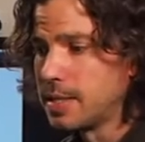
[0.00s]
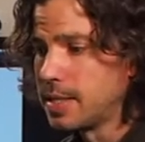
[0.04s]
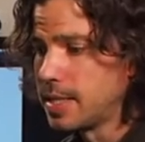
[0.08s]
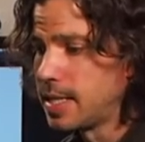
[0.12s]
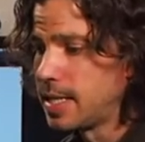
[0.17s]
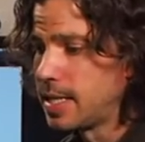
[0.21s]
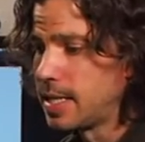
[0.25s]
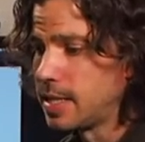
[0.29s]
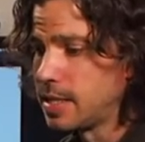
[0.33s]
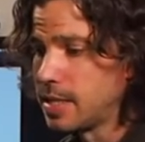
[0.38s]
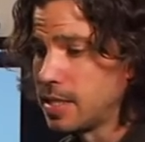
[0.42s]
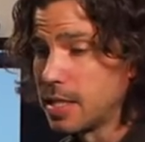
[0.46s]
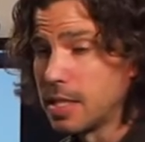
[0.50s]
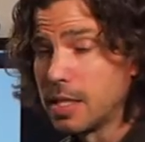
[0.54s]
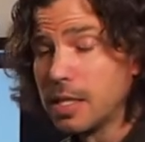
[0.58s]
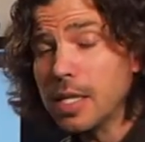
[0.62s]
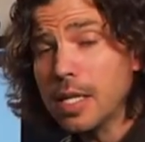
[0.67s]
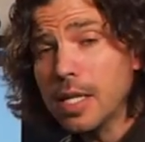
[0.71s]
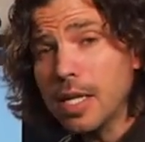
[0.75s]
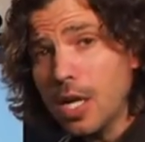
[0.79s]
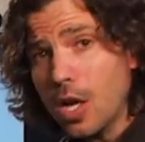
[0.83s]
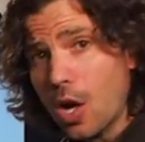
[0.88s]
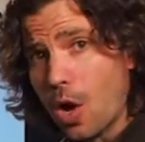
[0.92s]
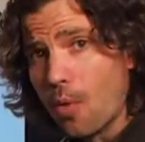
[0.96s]
And
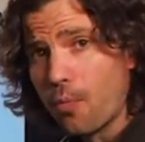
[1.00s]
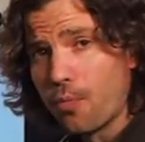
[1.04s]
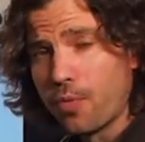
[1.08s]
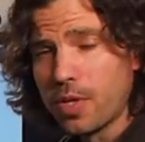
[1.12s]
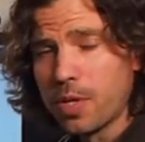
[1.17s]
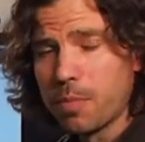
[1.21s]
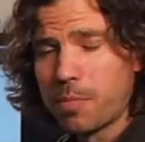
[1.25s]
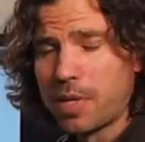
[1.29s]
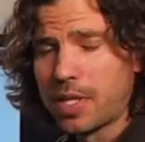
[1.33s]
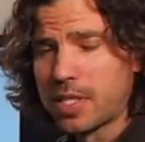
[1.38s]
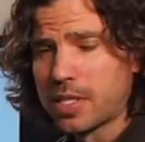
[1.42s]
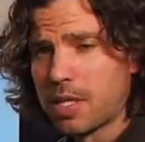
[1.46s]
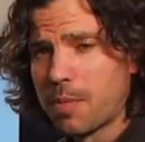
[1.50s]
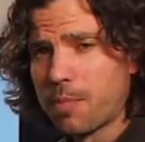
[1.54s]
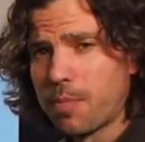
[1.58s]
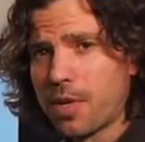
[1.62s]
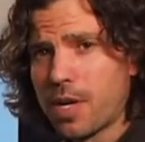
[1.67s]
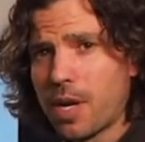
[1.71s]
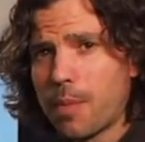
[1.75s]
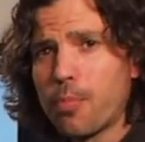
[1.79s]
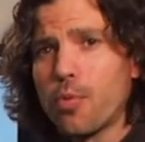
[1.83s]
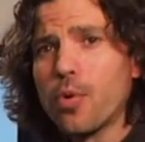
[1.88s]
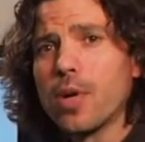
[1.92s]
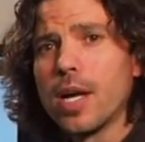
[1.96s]
hopefully you pick
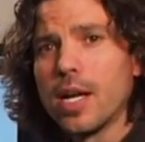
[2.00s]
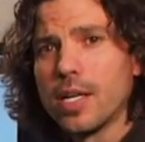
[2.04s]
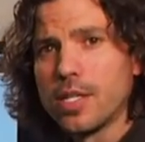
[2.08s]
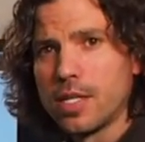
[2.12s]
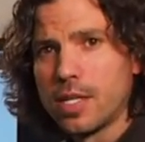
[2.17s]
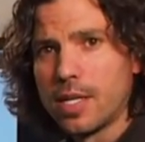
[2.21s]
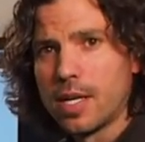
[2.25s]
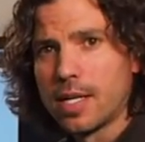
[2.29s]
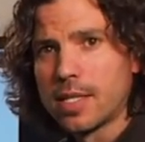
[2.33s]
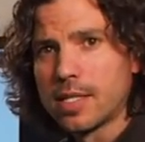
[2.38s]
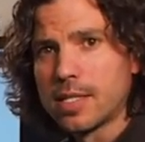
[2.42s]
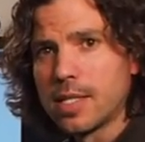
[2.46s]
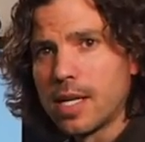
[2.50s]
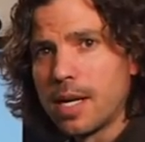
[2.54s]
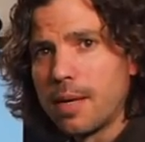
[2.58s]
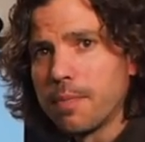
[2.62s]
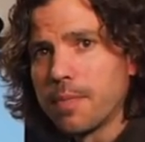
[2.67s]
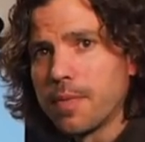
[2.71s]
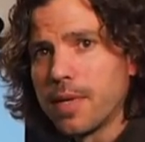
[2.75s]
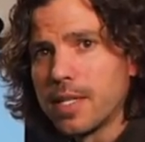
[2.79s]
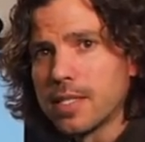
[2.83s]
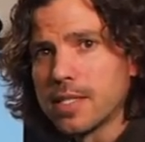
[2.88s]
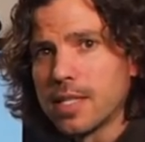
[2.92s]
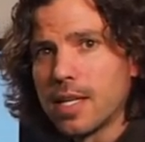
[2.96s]
something up. We'll catch you next time.
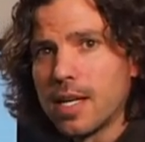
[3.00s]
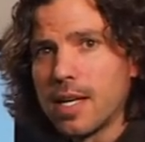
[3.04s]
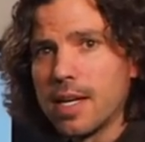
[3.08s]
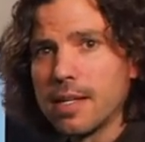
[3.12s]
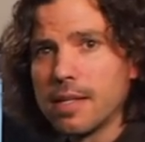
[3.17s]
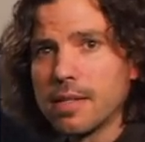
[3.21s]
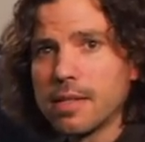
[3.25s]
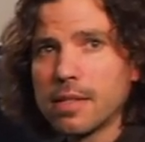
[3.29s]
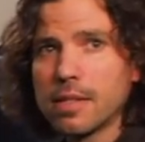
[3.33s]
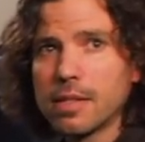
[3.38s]
Thanks a lot.